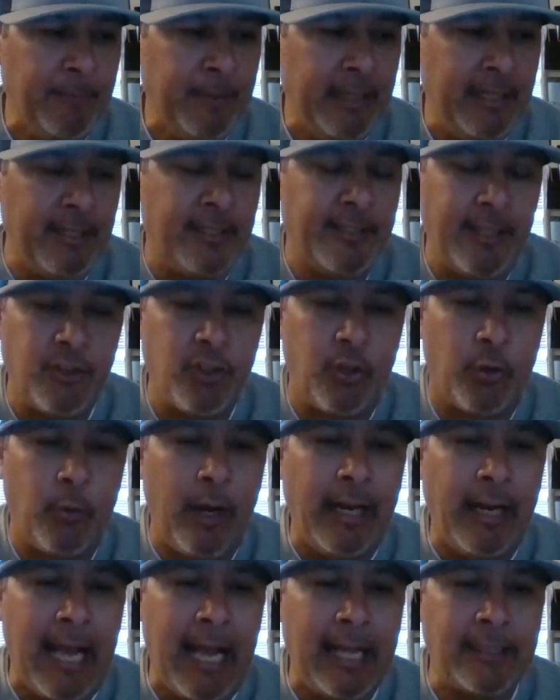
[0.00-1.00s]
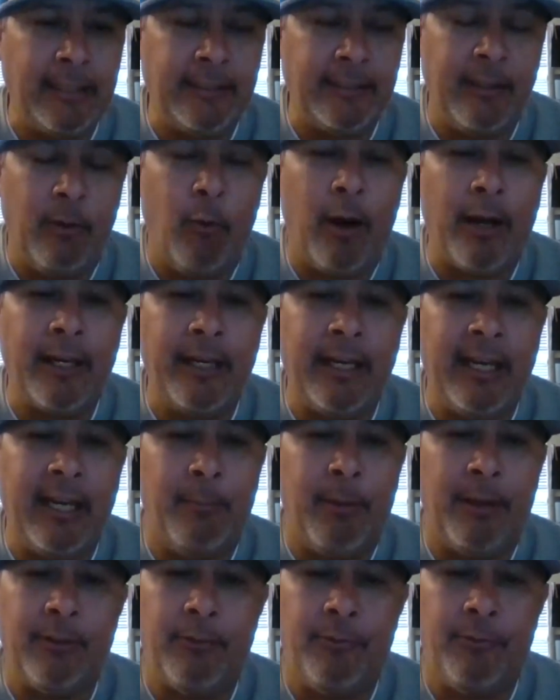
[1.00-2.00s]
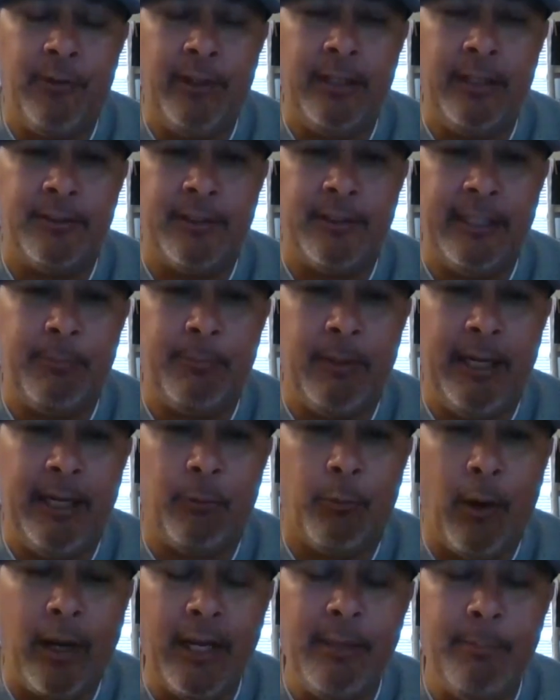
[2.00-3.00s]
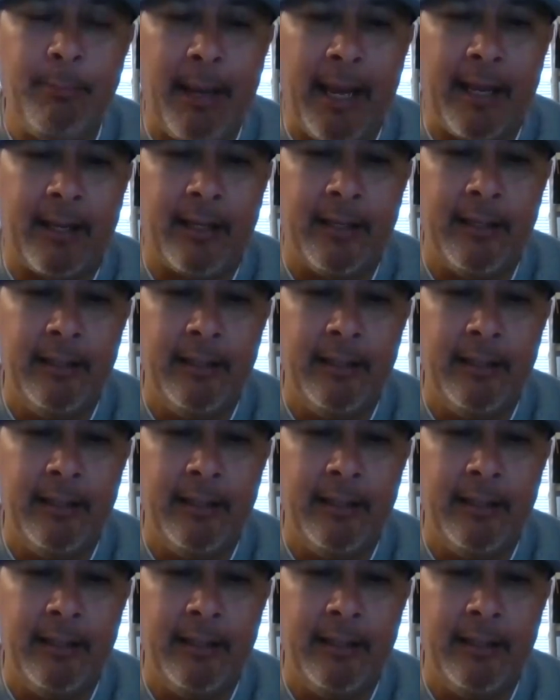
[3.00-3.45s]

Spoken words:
He's such a great athlete. They wanted to get him on the field, and he played running back